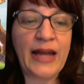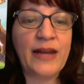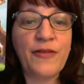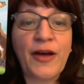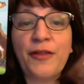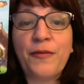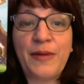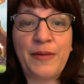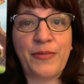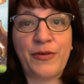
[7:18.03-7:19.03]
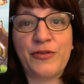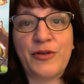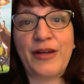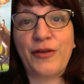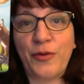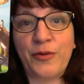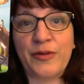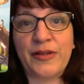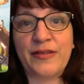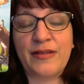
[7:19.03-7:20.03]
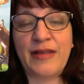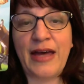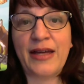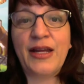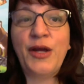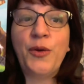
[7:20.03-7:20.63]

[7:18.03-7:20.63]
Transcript: And if other people are trying to hold us to that,